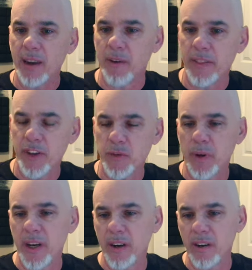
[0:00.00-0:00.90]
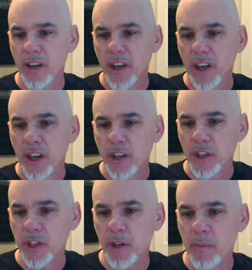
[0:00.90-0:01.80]
right? This one here
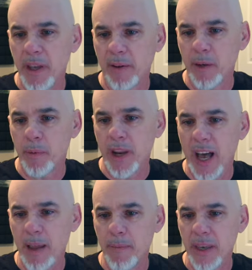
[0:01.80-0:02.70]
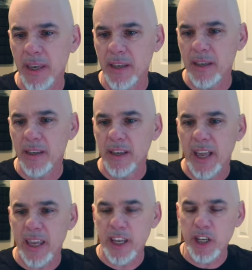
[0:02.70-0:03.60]
should be, I'm gonna put IB,
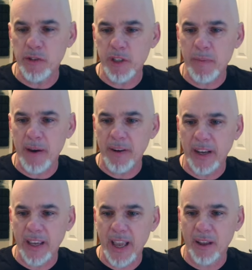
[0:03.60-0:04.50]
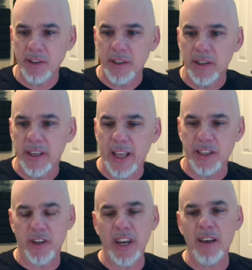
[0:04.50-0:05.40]
an interest-bearing account.
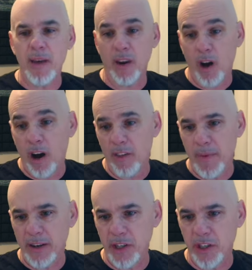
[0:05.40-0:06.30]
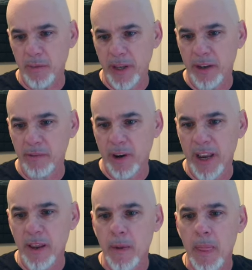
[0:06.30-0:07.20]
It's gonna have at all the match it should be,
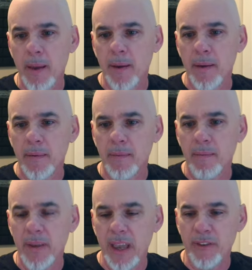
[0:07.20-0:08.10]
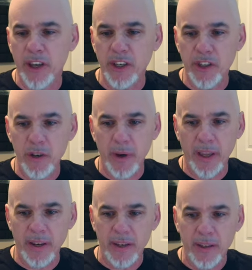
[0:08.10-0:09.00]
right? If you can do
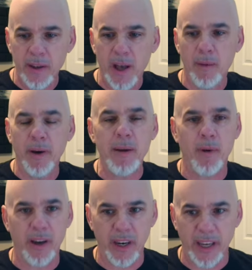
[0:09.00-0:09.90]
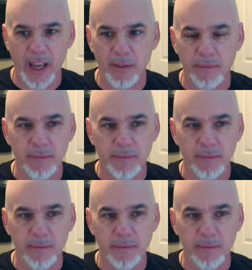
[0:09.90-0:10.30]
it, a money market account,